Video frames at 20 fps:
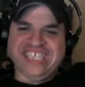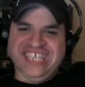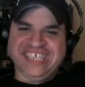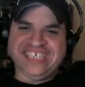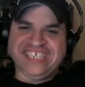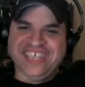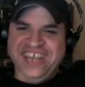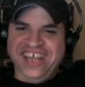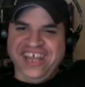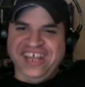
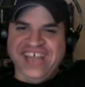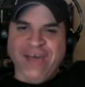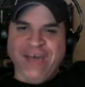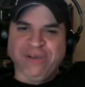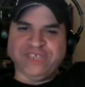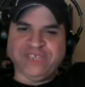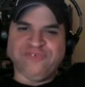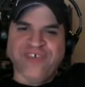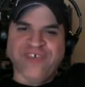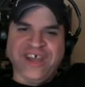listening, that
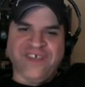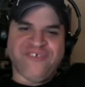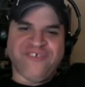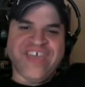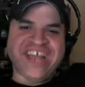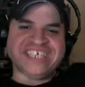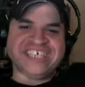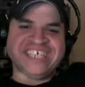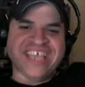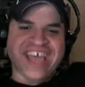was Final
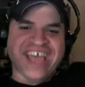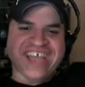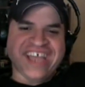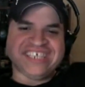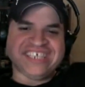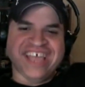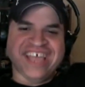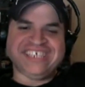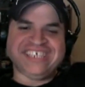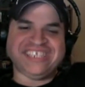Fantasy
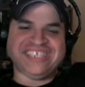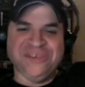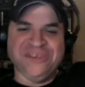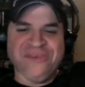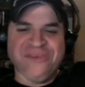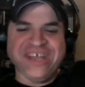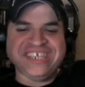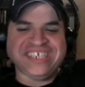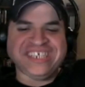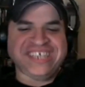X X
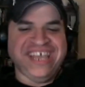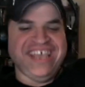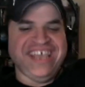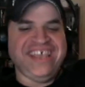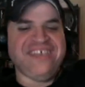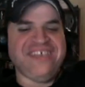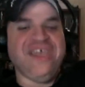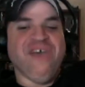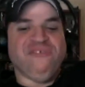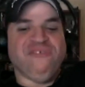two H
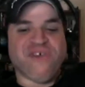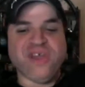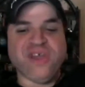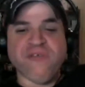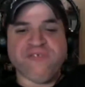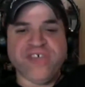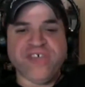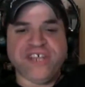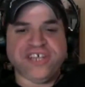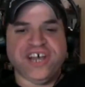D for the
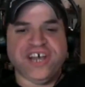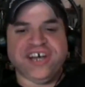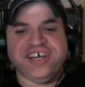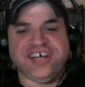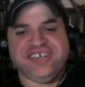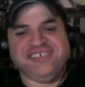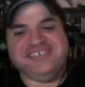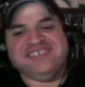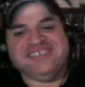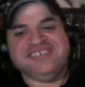Vita.